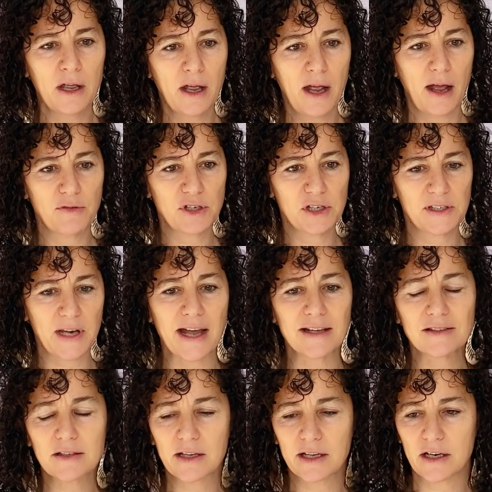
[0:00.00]
have just
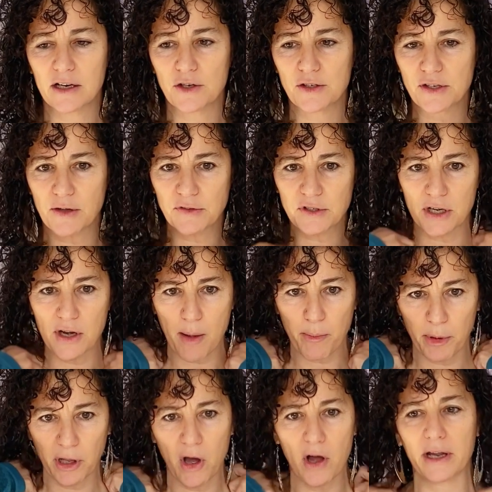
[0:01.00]
isolated ourselves to not
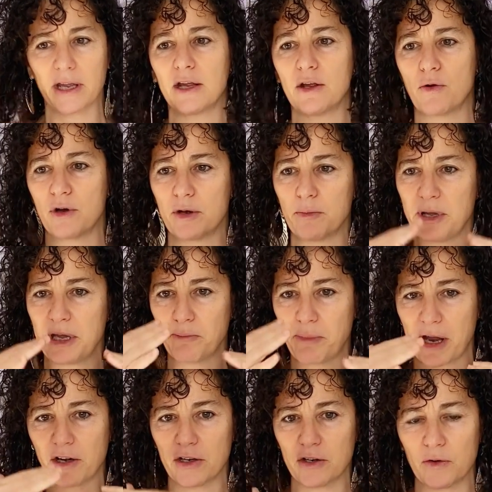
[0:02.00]
belonging or to being
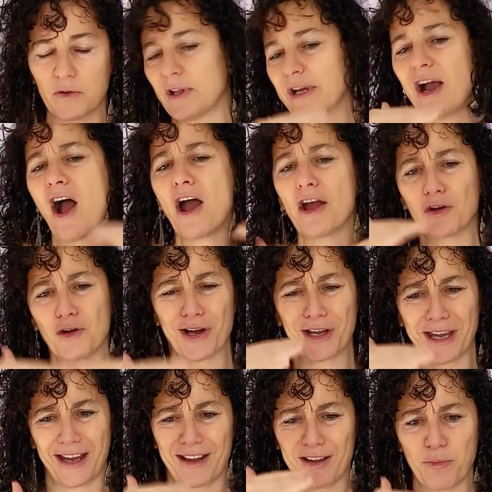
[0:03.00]
better, like
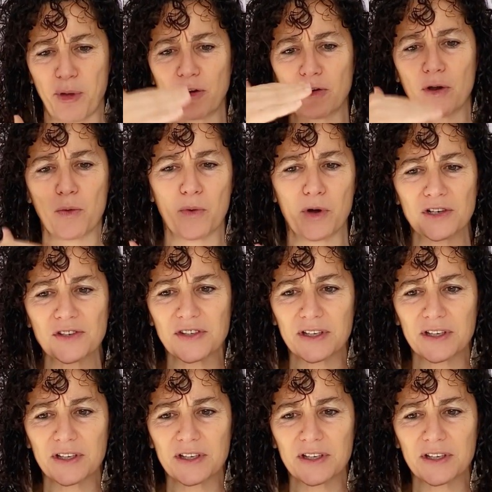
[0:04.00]
hierarchying, better or worse.